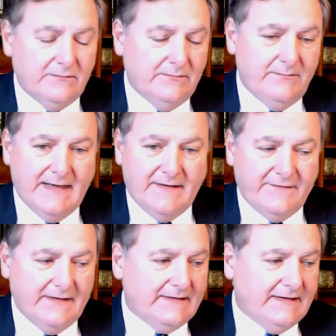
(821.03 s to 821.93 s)

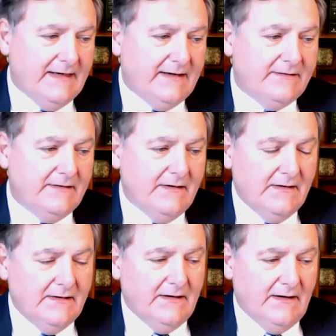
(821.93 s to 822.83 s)
benefit at the end,
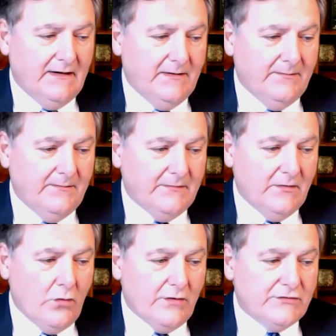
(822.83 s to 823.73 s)

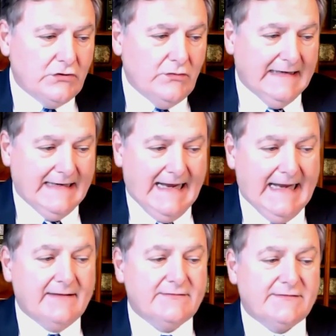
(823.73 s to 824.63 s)
or to
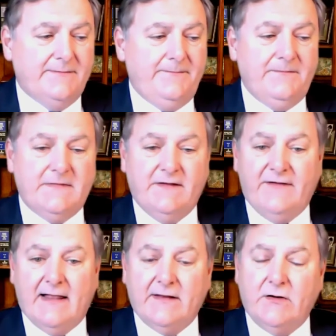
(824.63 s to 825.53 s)
enhance the
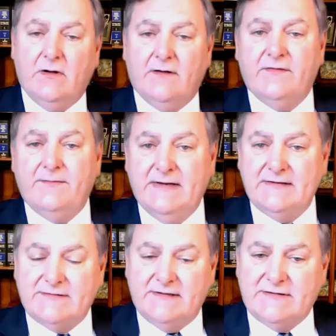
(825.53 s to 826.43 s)
value of the
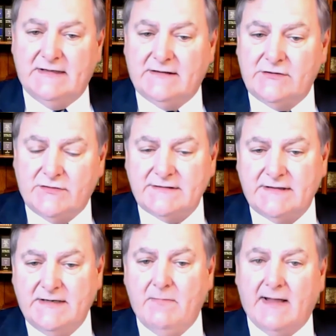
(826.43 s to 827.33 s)
business that the
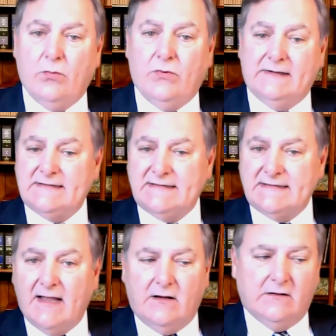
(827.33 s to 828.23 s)
trustee might want to
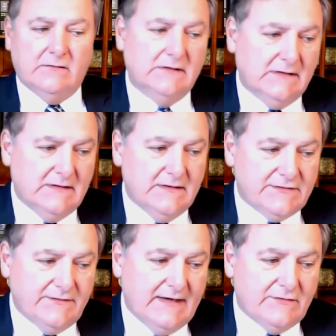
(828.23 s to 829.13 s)
sell.
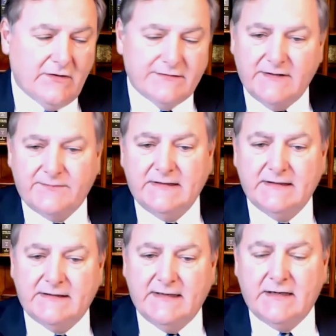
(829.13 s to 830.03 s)
So that is all something
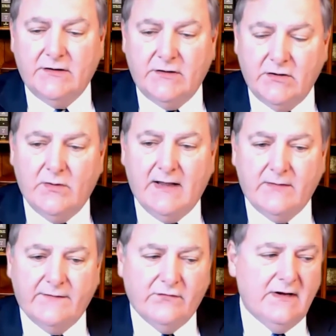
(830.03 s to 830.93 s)
that they can do.
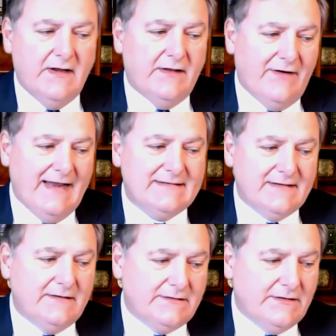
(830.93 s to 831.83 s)
However, they're
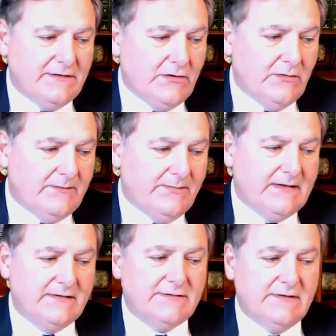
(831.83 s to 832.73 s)
hesitant to do it
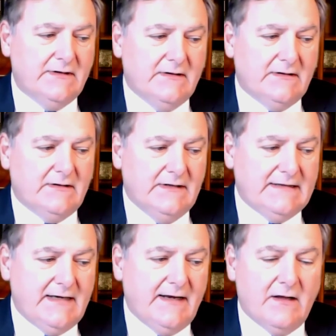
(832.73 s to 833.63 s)
because they
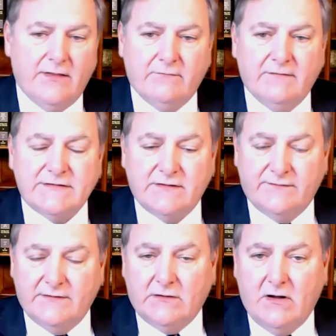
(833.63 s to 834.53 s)
take on the risk
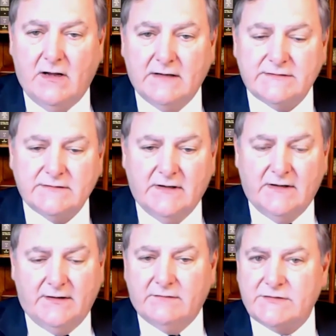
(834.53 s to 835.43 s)
of the loss.
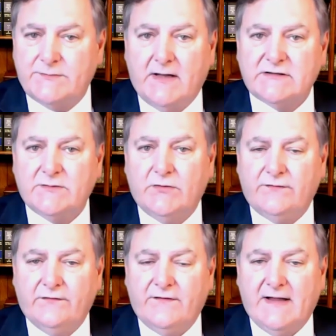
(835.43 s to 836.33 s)
They're responsible
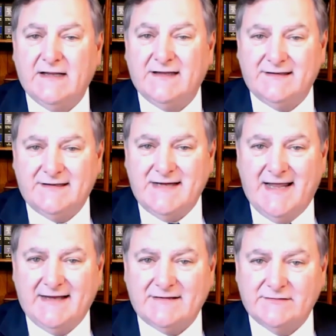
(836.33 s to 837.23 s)
for filing the
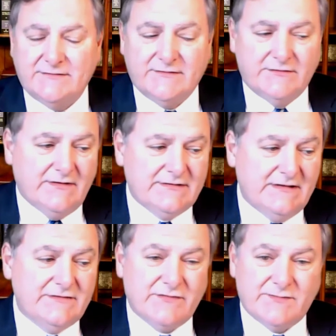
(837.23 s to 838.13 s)
taxes. The
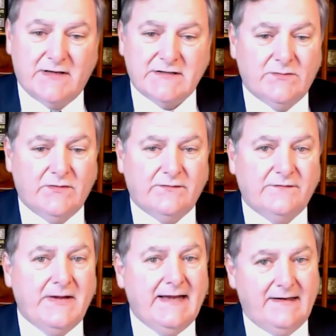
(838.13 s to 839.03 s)
trustee is responsible for
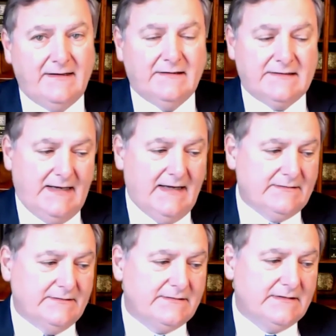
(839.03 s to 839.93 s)
paying the
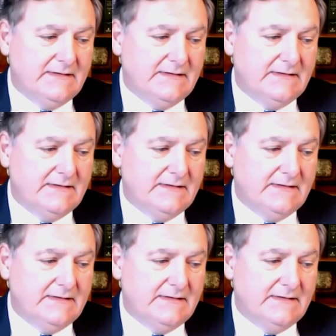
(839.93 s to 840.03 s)
taxes.